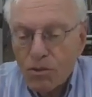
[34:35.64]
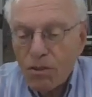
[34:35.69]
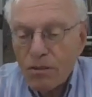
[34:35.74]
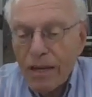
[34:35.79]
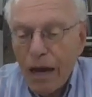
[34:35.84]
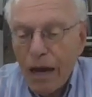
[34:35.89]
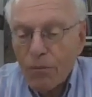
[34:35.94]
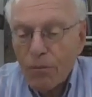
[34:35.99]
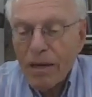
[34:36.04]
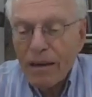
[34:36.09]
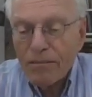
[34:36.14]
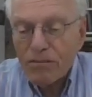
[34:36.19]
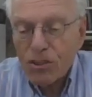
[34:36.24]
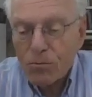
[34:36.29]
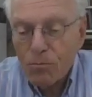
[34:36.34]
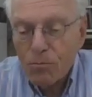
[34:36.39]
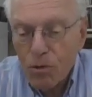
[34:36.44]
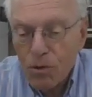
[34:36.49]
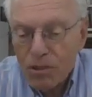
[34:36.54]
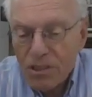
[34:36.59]
so now we have
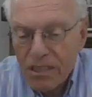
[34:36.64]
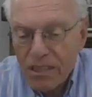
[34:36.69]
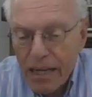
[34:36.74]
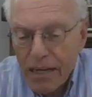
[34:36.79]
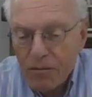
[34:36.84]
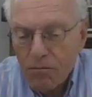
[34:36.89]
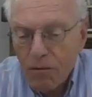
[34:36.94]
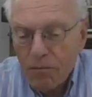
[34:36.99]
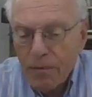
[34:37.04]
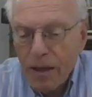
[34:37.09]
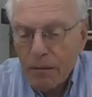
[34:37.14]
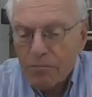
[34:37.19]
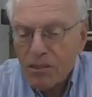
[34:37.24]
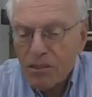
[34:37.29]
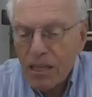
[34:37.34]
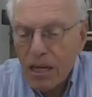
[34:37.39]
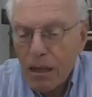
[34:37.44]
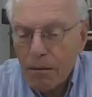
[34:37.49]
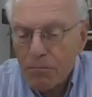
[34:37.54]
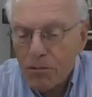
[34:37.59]
Shmuel said it, Rav Nachman
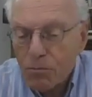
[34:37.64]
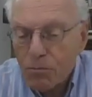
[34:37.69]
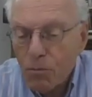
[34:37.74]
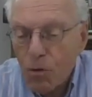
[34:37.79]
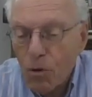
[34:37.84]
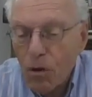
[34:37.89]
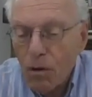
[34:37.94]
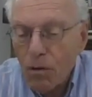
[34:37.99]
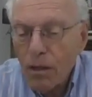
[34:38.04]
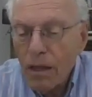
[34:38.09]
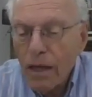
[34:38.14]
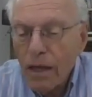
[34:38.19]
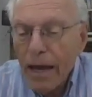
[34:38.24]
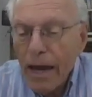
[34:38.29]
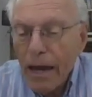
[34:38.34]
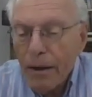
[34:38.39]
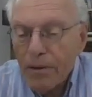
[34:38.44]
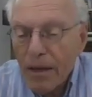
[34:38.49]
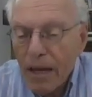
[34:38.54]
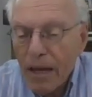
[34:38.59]
said name is Shmuel,
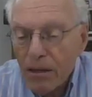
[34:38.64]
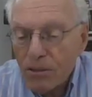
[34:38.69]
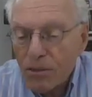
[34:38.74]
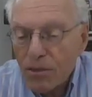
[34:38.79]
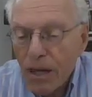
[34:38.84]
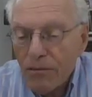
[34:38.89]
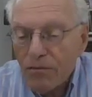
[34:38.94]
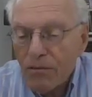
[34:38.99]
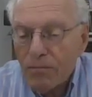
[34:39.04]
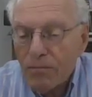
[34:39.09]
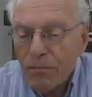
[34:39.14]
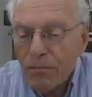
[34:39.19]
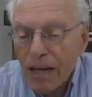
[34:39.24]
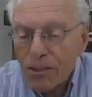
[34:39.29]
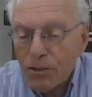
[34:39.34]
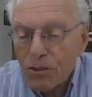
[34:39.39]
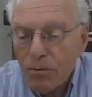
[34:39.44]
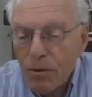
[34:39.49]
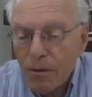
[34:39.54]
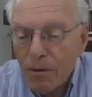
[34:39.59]
and we also have Rav
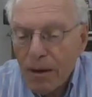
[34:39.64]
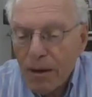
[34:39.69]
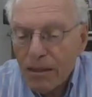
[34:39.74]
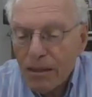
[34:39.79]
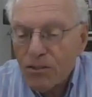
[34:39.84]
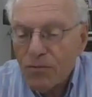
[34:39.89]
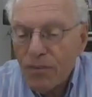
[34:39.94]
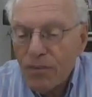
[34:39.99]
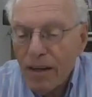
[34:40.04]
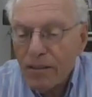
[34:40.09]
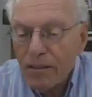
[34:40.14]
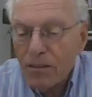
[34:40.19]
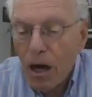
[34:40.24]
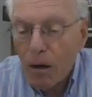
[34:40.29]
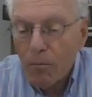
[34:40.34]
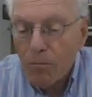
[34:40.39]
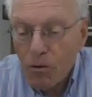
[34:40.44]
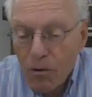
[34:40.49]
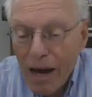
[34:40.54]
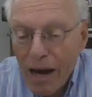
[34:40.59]
Nashir Bar Zvid,
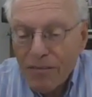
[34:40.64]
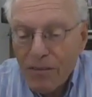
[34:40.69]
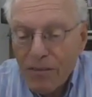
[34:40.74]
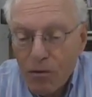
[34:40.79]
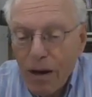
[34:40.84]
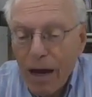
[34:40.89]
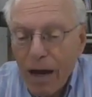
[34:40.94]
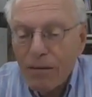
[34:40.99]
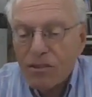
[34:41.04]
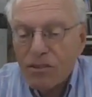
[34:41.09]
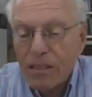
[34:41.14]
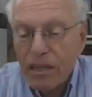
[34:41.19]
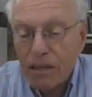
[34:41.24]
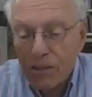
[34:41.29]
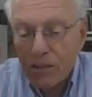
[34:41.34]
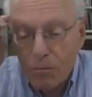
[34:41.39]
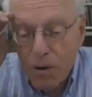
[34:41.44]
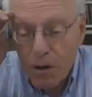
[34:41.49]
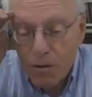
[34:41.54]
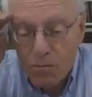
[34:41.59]
Rav, the Rav said
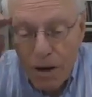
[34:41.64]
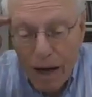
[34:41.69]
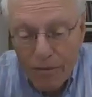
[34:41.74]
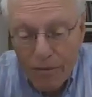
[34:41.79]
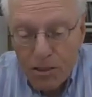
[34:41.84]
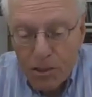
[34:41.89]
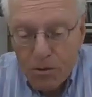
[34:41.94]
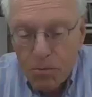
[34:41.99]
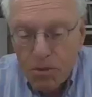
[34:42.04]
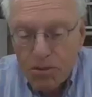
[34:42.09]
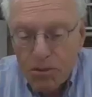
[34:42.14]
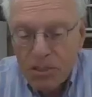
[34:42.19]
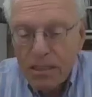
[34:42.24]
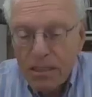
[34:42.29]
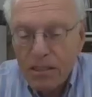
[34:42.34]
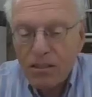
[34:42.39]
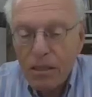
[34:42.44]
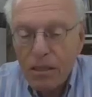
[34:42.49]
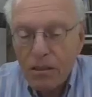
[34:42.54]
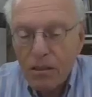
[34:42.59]
it. So both Rav and Shmuel
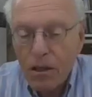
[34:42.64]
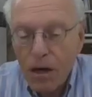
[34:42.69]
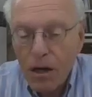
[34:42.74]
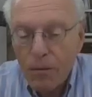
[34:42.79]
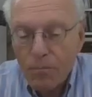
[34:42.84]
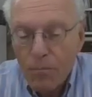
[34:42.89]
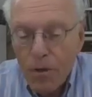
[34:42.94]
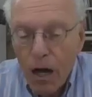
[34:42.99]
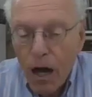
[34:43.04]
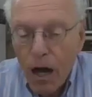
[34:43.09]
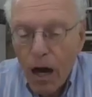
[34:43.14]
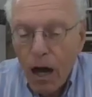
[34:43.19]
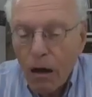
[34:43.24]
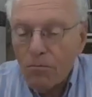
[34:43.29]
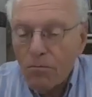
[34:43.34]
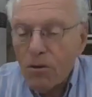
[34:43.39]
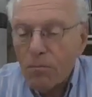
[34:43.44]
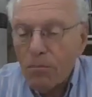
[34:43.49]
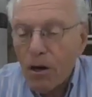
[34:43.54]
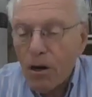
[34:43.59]
said this halacha.
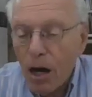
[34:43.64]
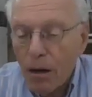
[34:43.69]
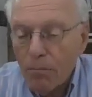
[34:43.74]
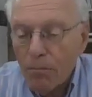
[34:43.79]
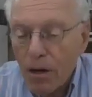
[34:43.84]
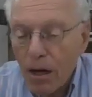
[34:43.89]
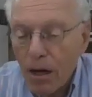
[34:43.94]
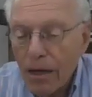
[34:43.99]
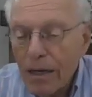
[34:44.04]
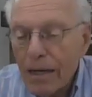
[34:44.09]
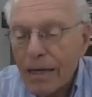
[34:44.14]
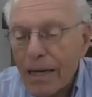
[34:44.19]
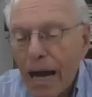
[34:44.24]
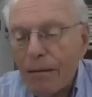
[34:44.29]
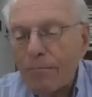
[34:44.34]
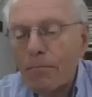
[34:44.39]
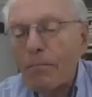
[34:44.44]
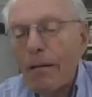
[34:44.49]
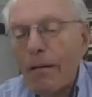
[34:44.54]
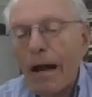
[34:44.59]
Rav Chama,
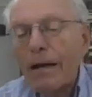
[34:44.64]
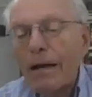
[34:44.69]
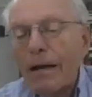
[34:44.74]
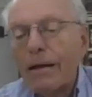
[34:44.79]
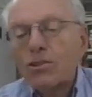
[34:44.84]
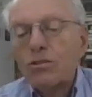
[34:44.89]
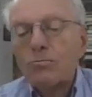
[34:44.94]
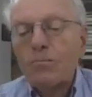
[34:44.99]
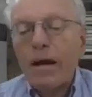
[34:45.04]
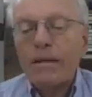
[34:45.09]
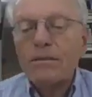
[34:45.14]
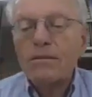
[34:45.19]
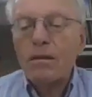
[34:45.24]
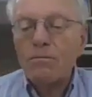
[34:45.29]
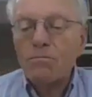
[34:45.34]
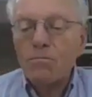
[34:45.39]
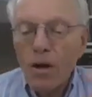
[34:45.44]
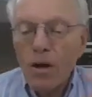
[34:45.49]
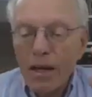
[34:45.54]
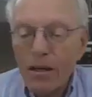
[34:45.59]
Kamai
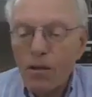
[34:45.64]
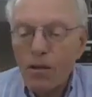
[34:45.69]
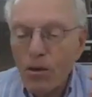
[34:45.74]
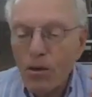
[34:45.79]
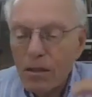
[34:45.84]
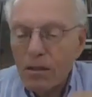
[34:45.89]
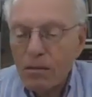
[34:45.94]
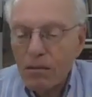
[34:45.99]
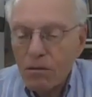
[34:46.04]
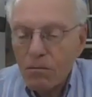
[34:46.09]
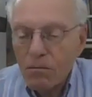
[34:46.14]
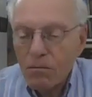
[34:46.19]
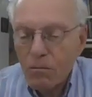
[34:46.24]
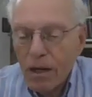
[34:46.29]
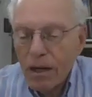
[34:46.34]
Hashmaita. What a good